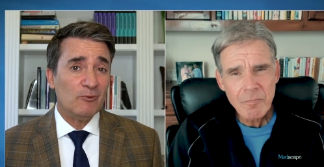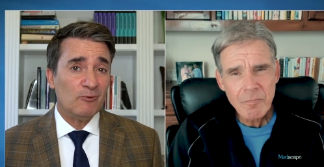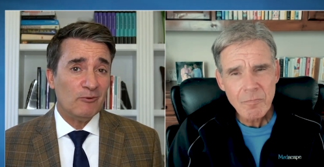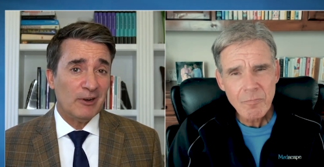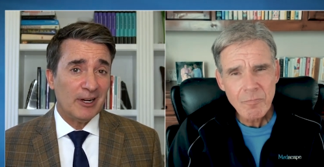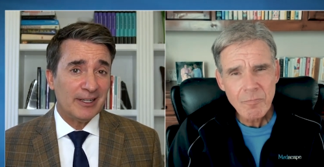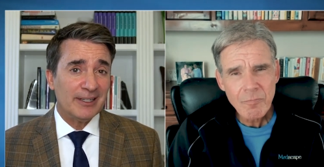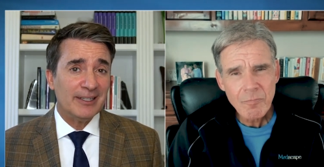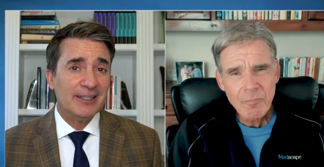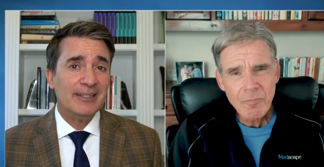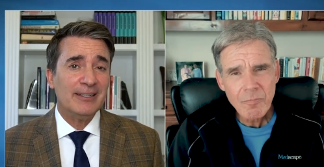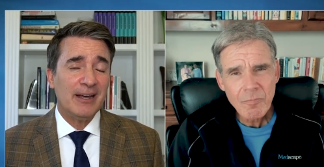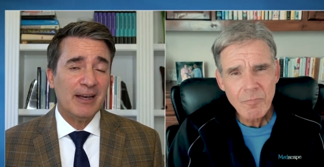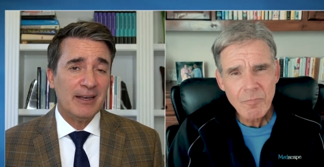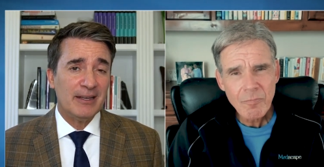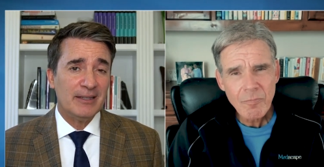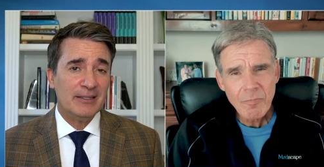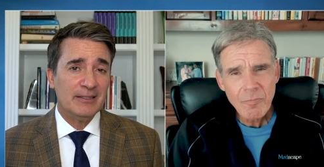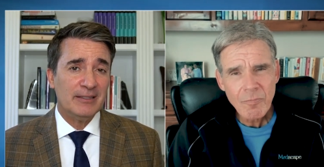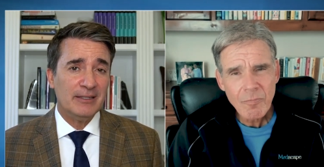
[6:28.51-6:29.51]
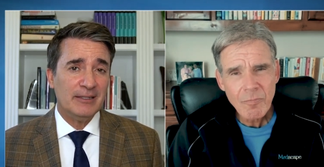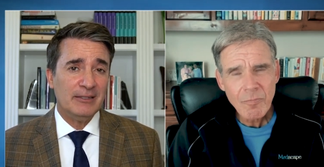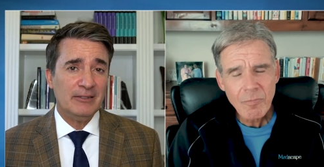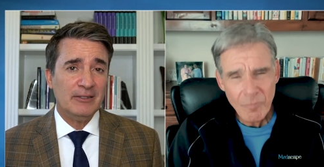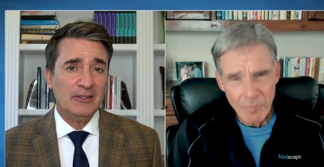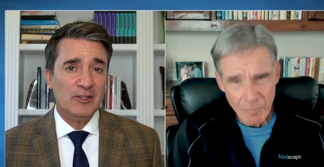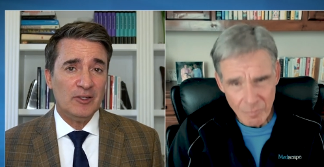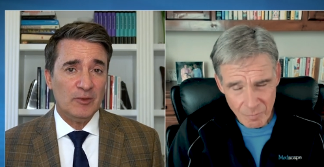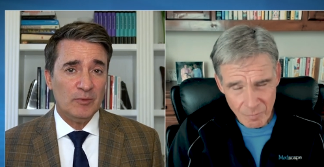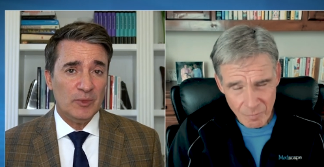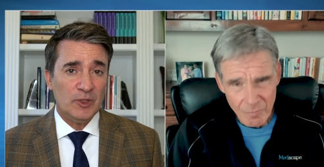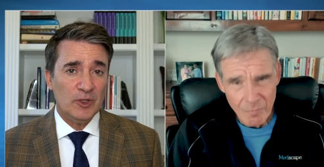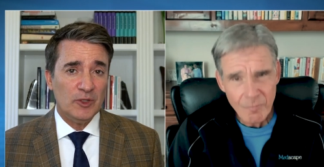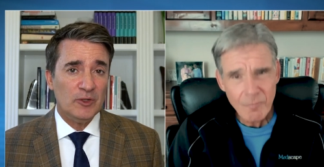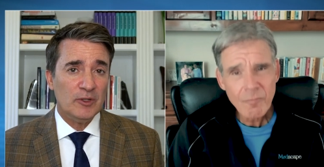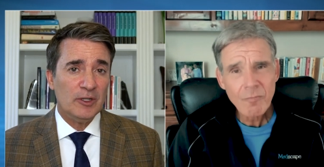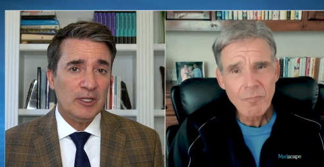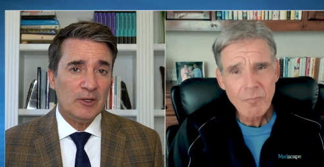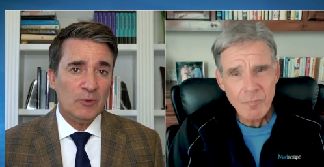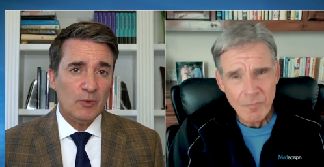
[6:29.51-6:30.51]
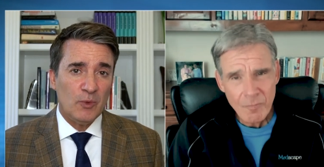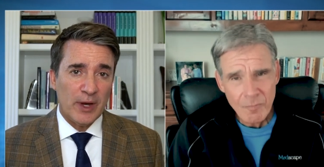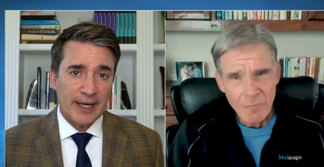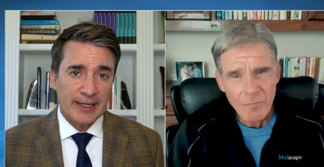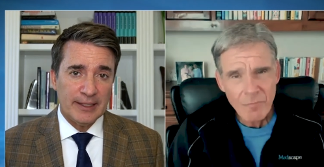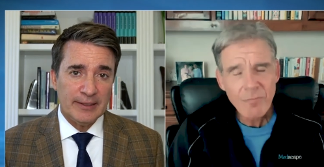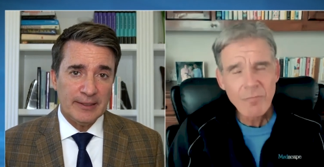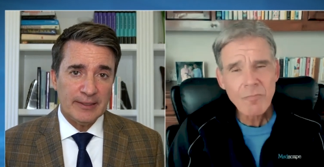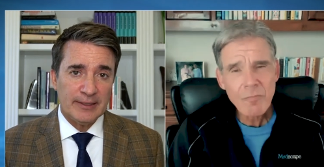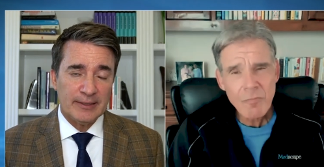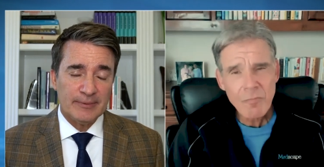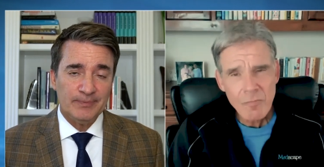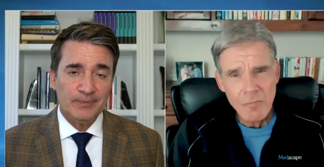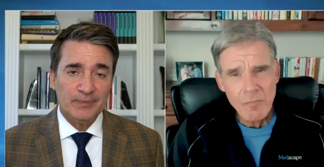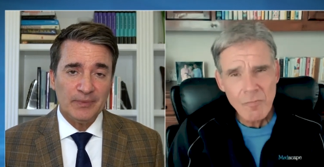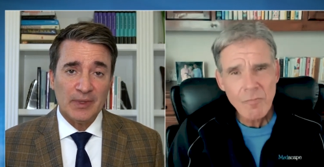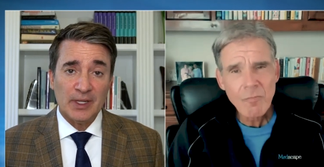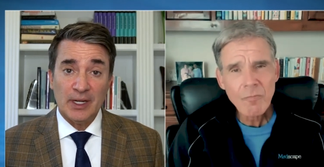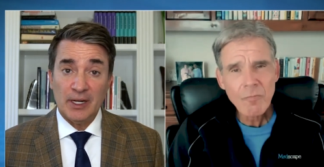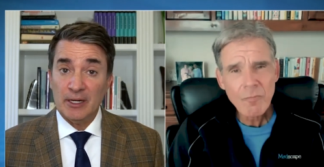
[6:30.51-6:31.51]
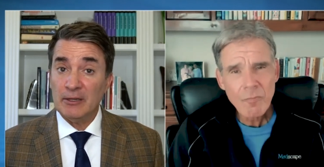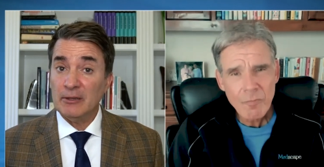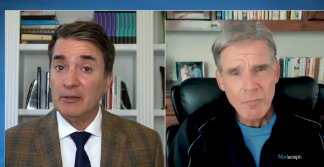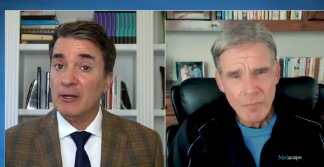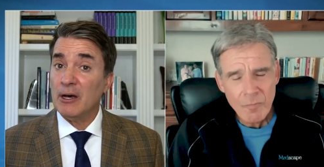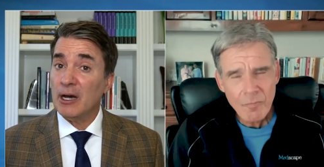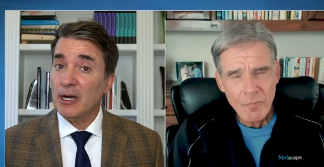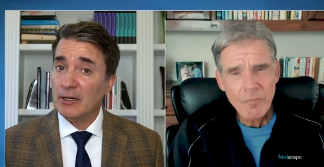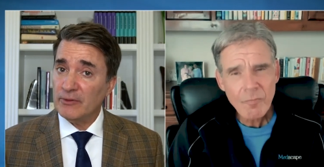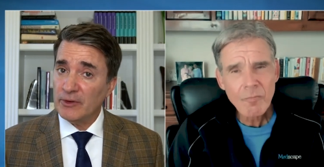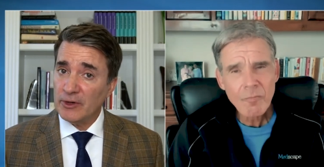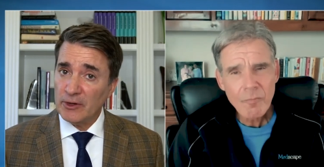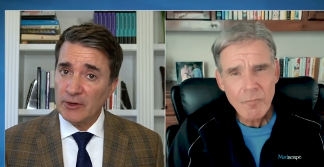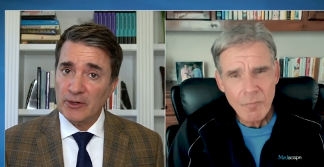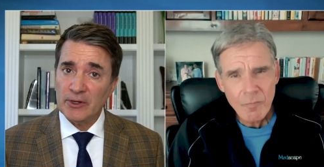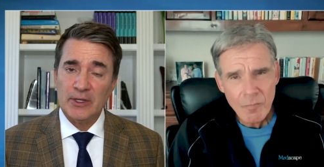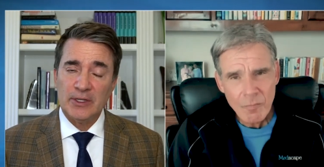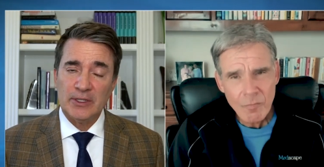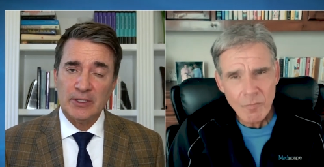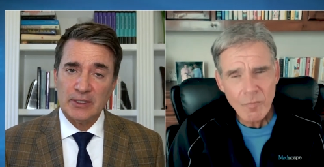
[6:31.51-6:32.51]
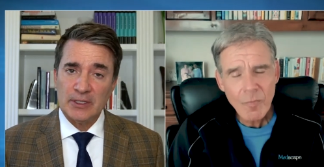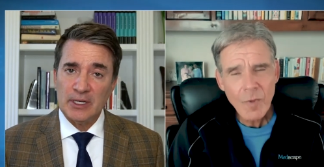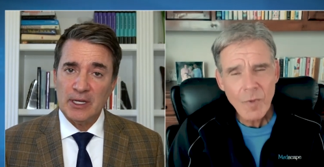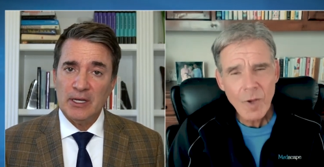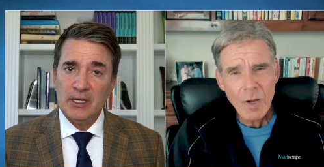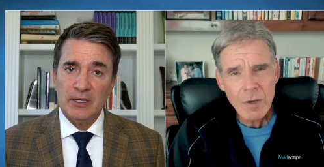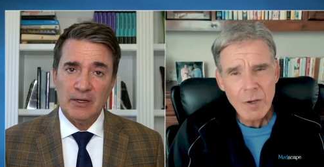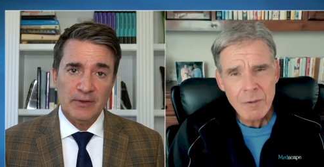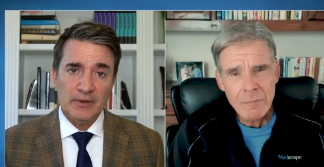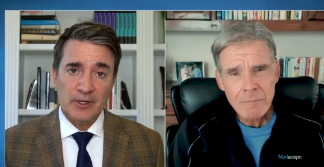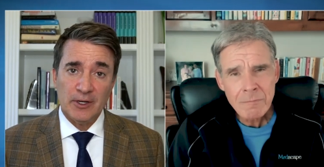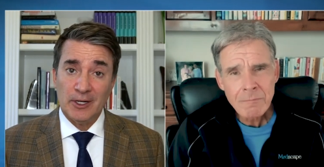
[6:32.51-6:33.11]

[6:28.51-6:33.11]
Speaker 1: Recognizing immunity wanes in a lot of areas of the